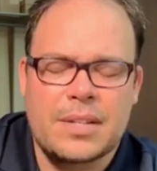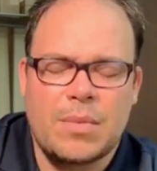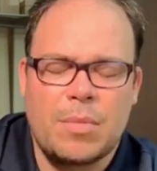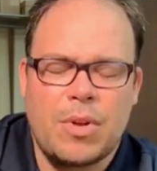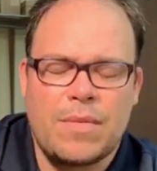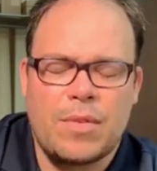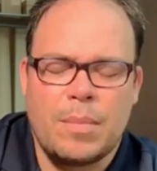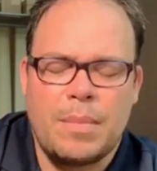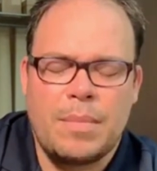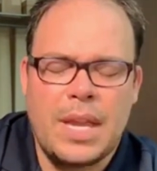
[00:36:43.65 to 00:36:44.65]
we pray for a
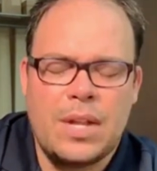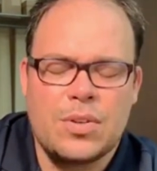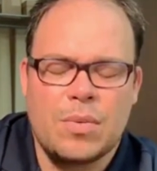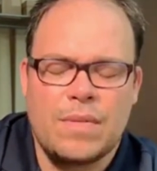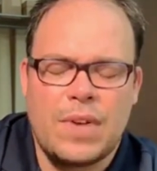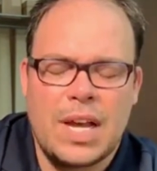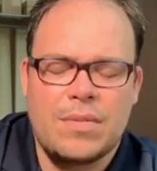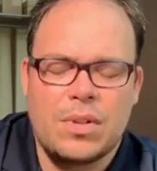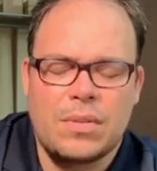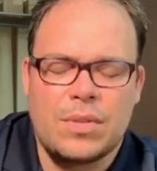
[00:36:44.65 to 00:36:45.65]
major revival
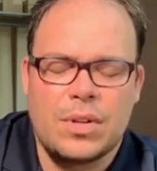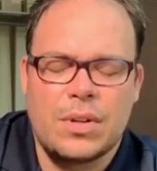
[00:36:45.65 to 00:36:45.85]
of your